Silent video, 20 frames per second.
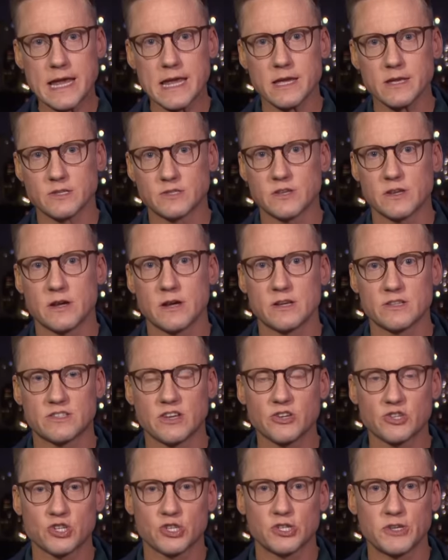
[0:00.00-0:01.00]
is
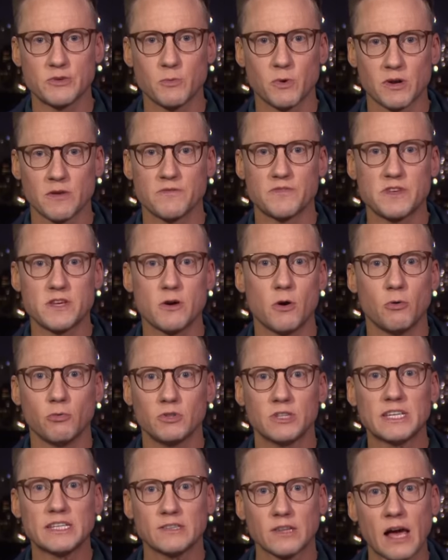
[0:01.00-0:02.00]
essentially one of the
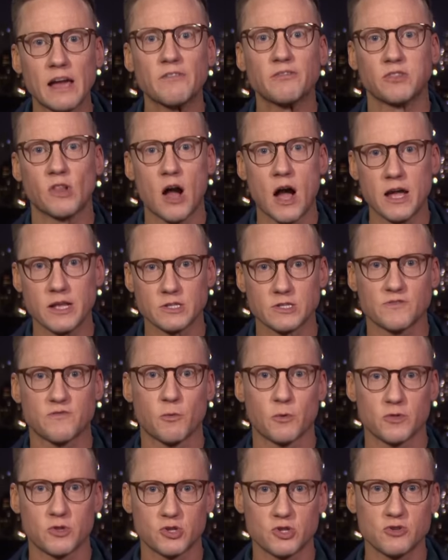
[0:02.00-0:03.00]
only lifelines
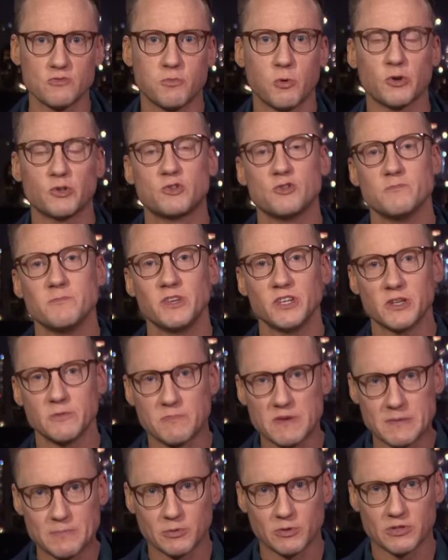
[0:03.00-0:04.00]
for the 2.2 million
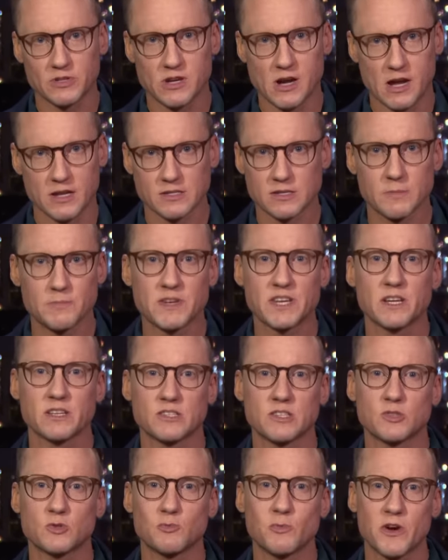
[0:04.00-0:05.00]
people in Gaza
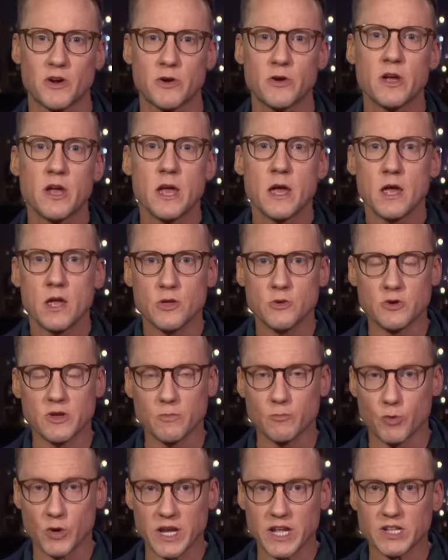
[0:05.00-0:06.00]
because it's where you
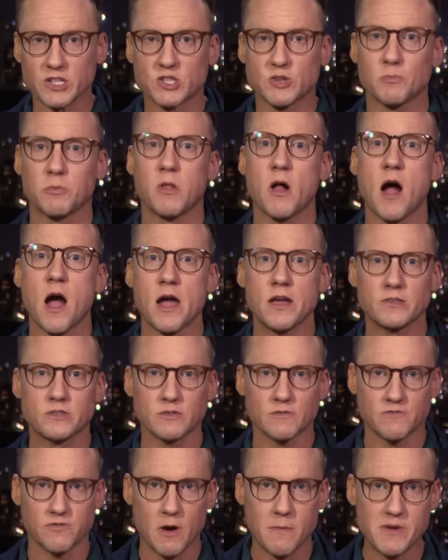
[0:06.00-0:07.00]
can bring in
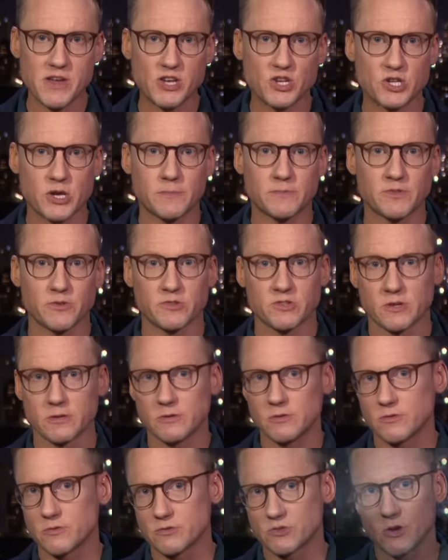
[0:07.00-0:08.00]
supplies from Egypt. There's a
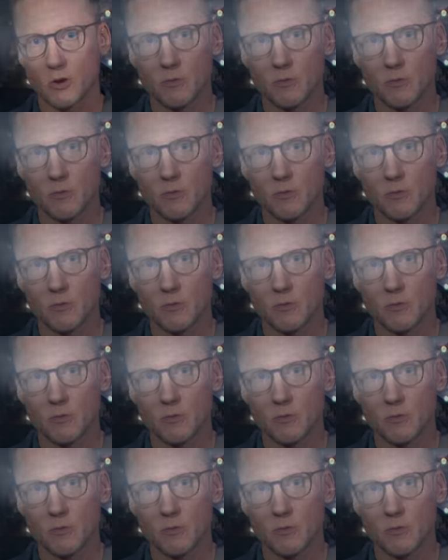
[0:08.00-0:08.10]
there's